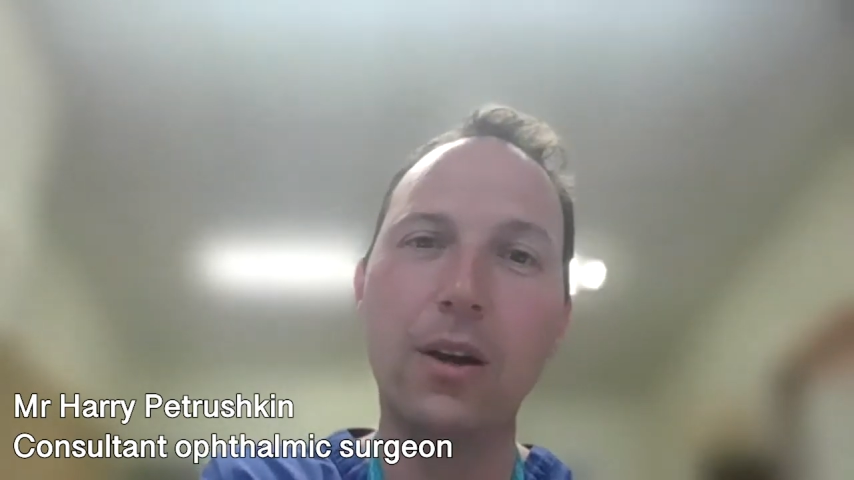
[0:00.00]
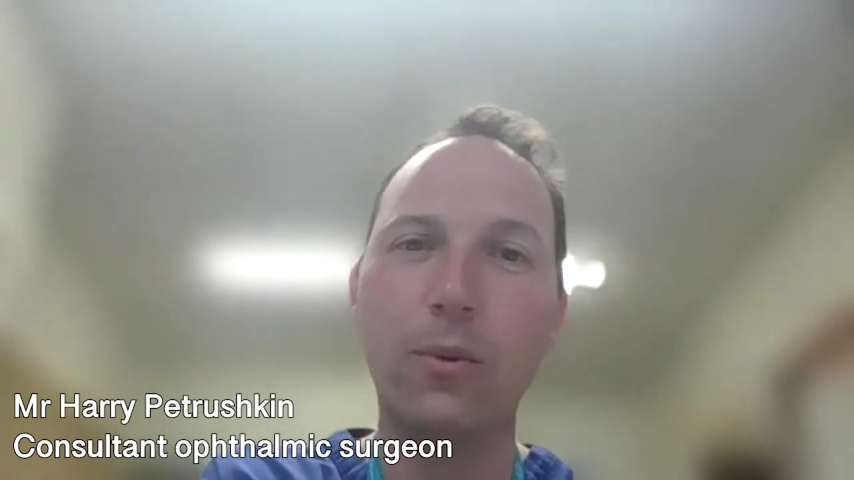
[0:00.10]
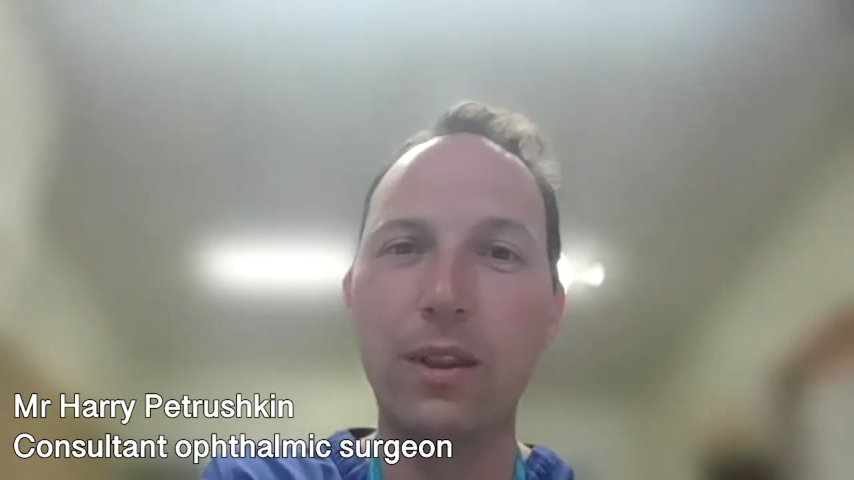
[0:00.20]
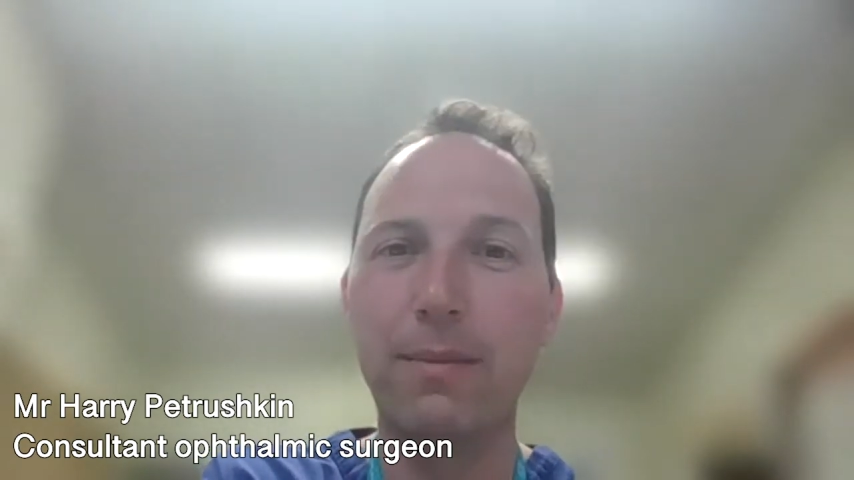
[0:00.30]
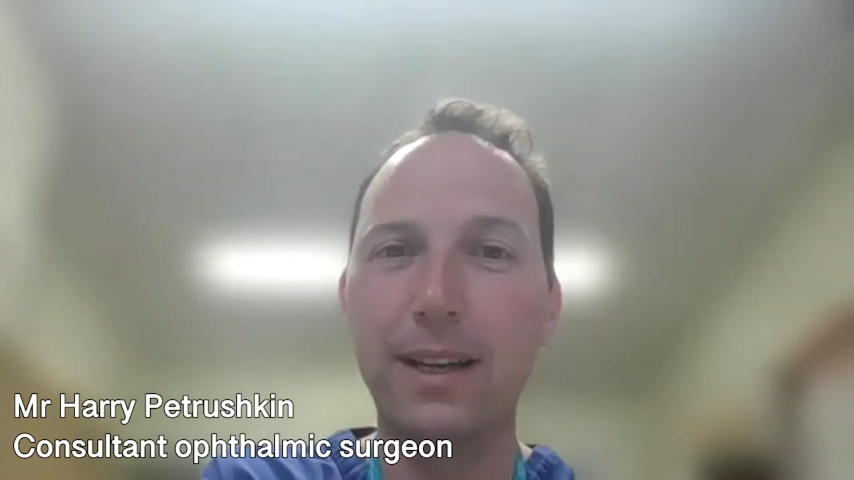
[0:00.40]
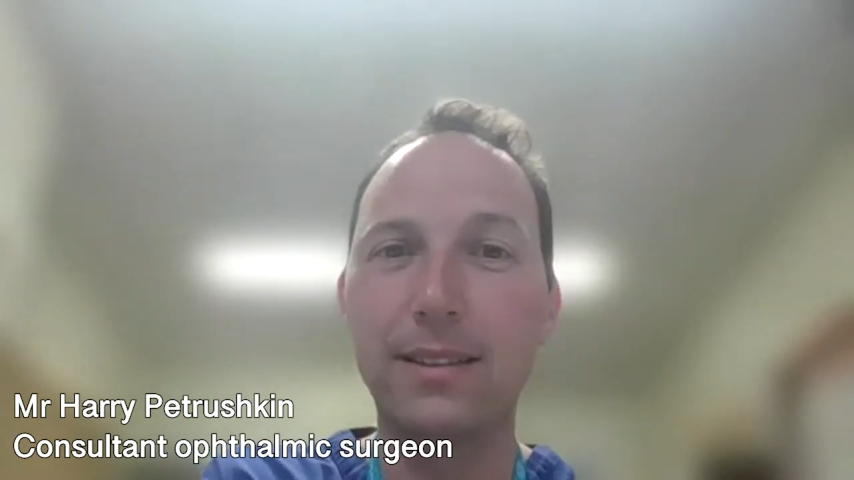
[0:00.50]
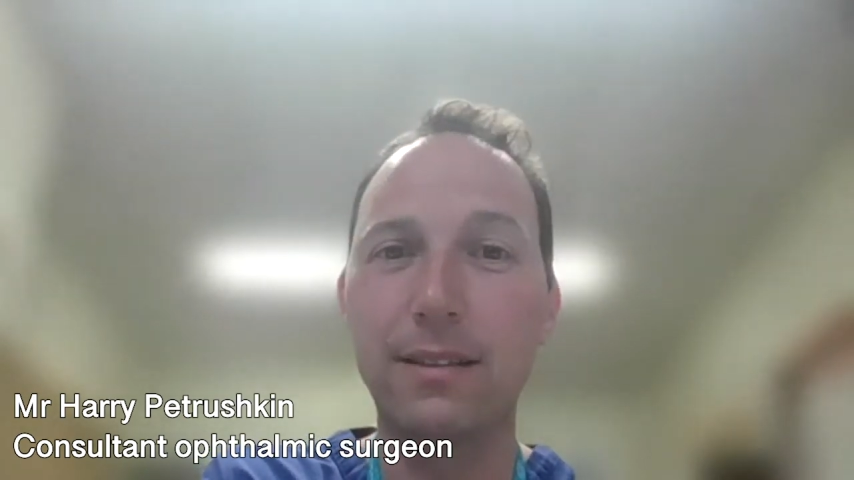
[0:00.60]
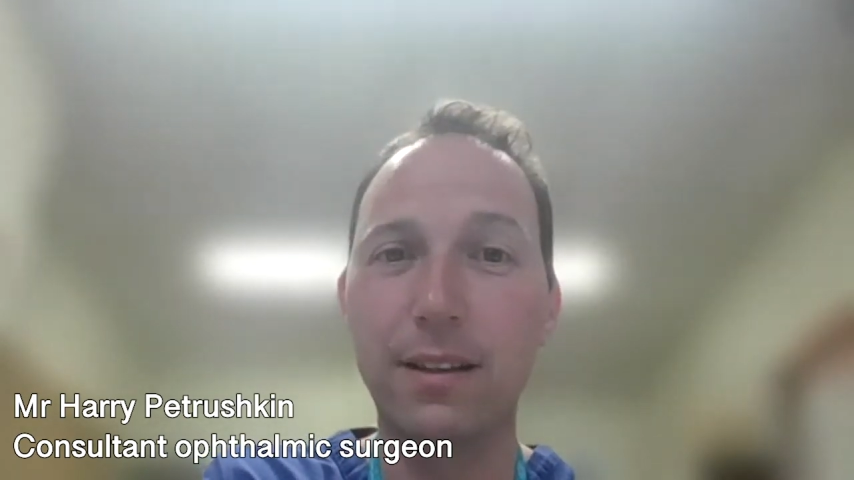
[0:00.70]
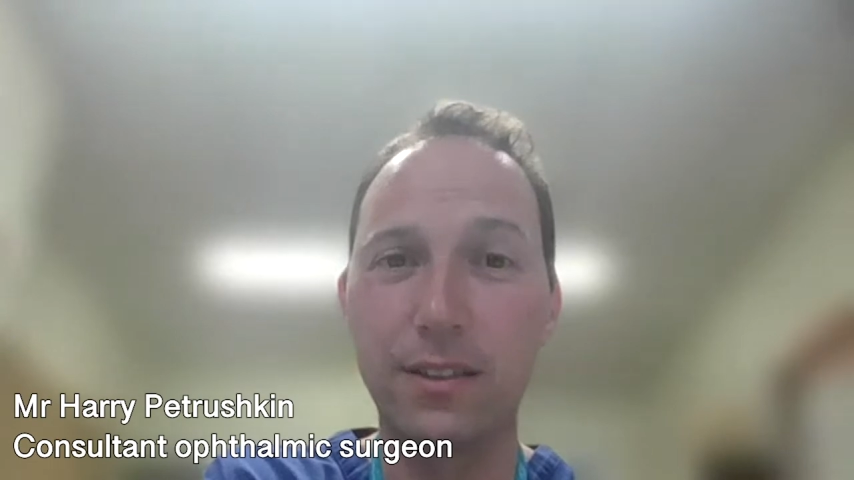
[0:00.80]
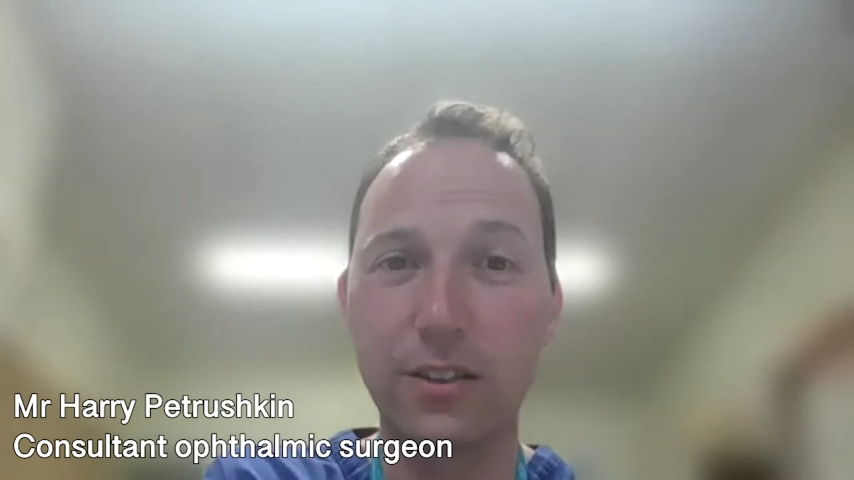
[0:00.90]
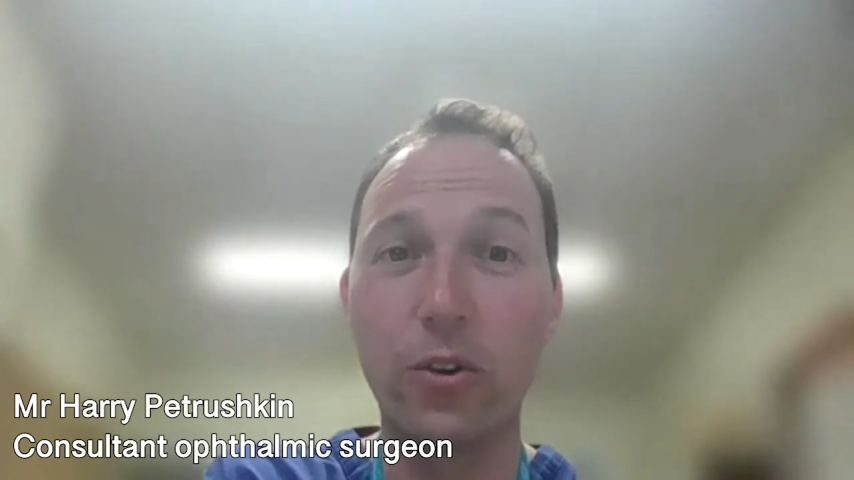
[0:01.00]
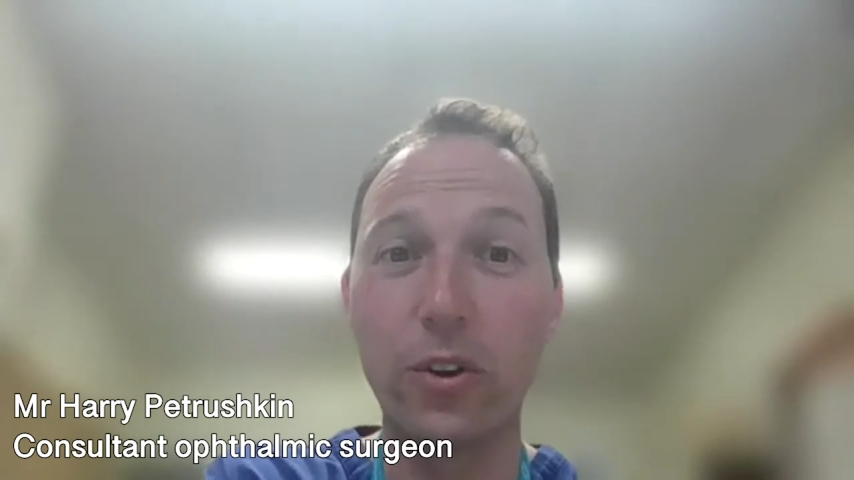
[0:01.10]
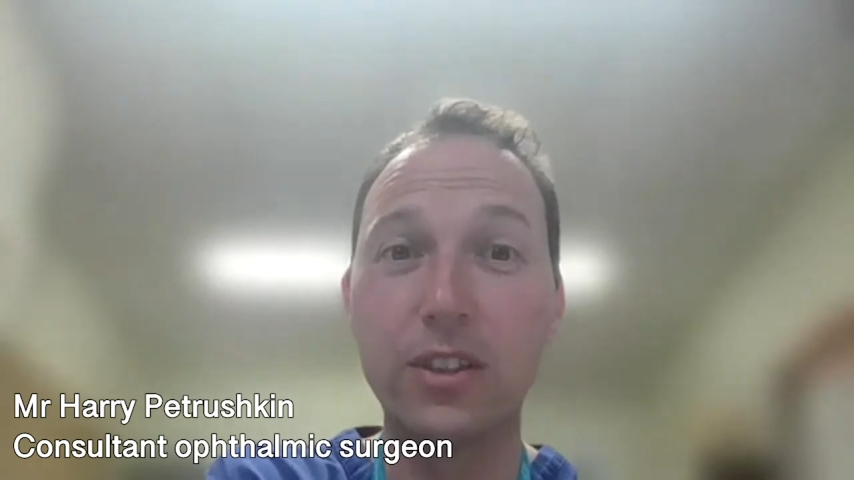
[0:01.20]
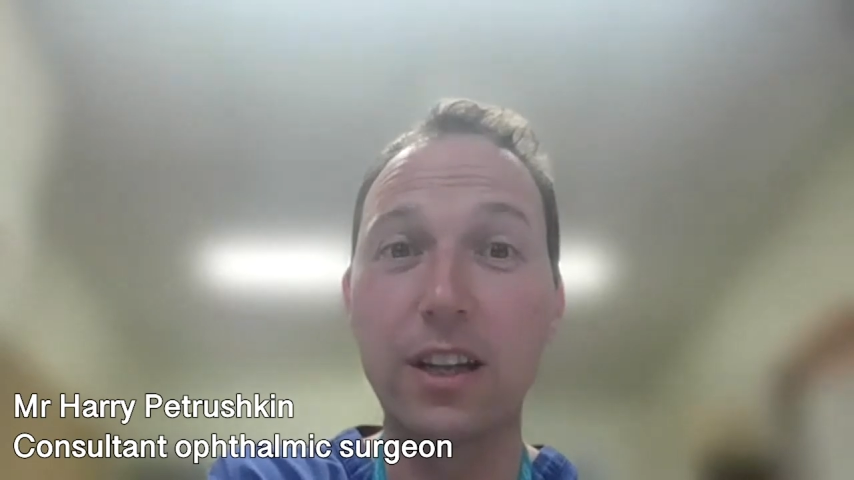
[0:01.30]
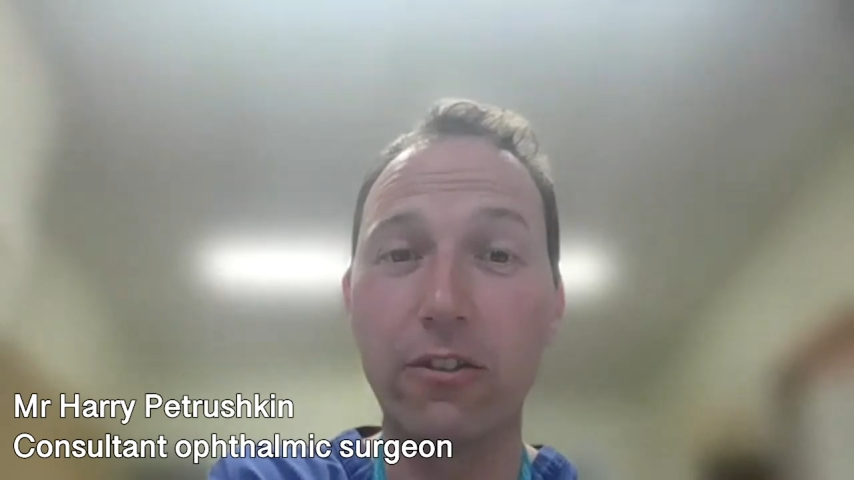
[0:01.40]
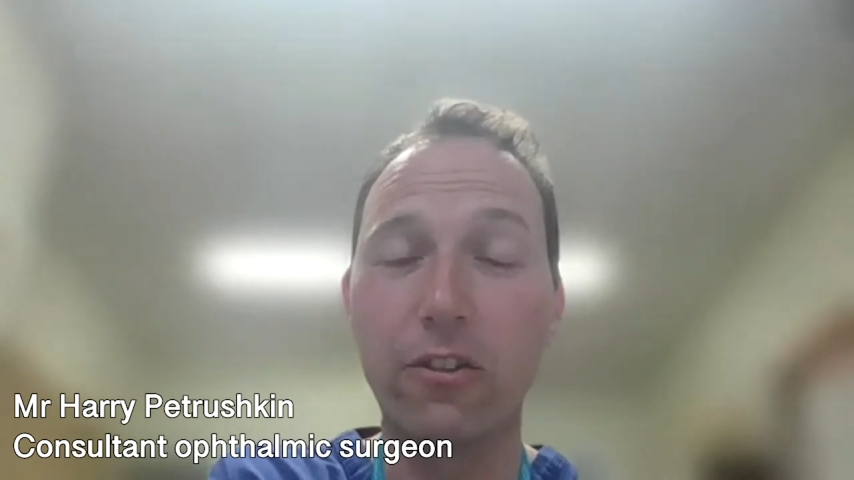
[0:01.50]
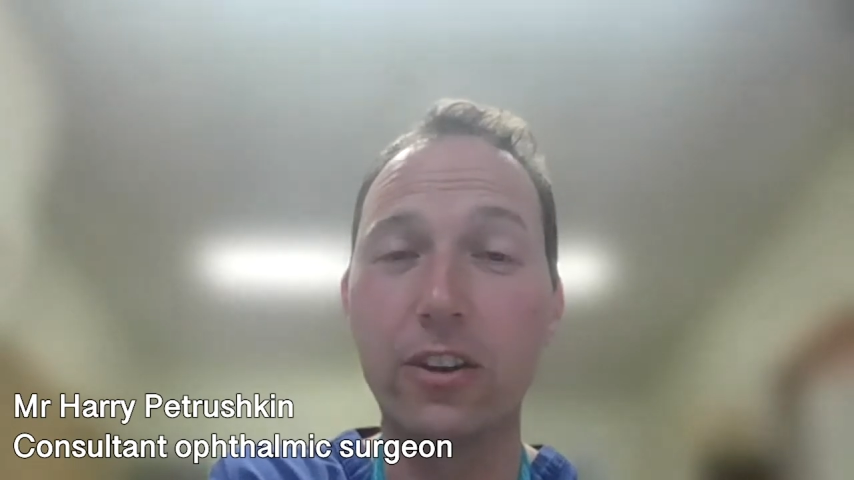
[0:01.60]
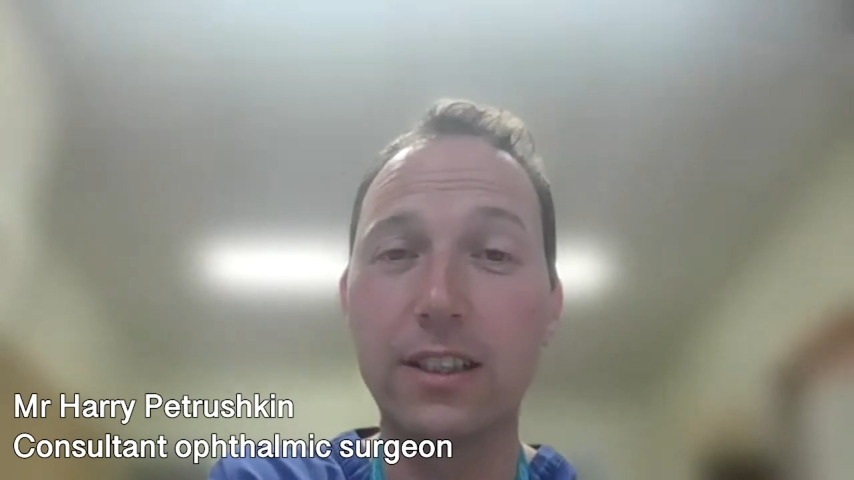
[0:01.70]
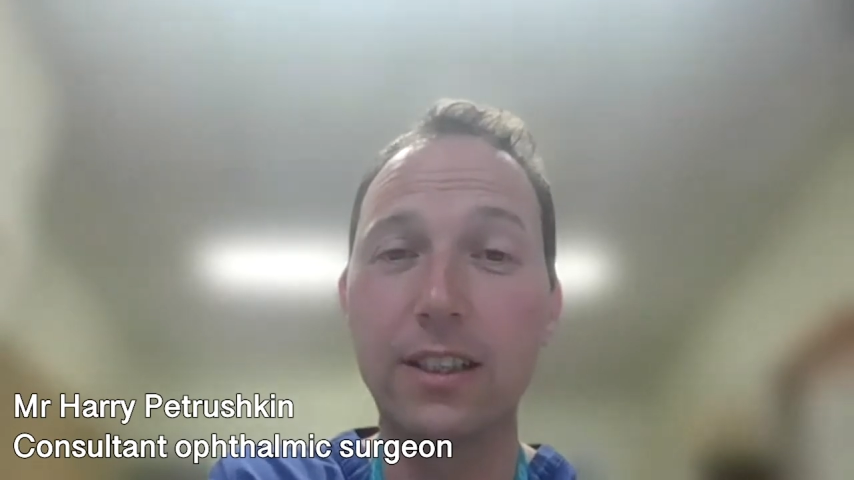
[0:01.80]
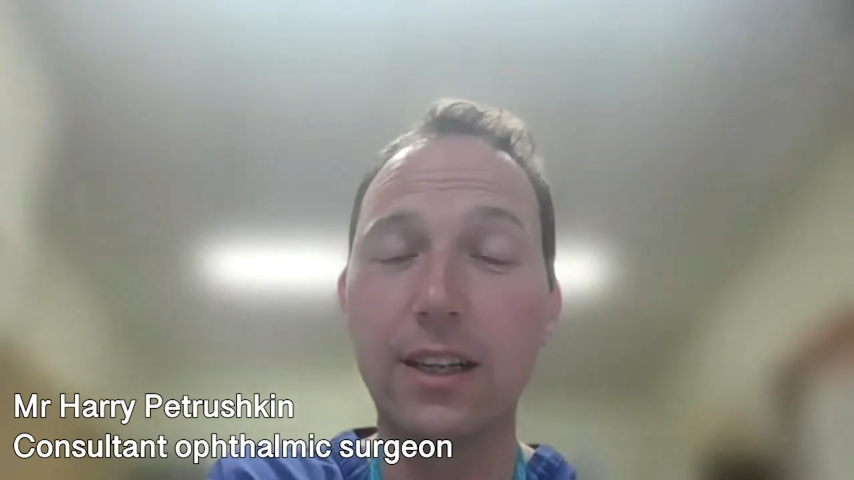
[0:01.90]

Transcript: with a medicine that is not a steroid.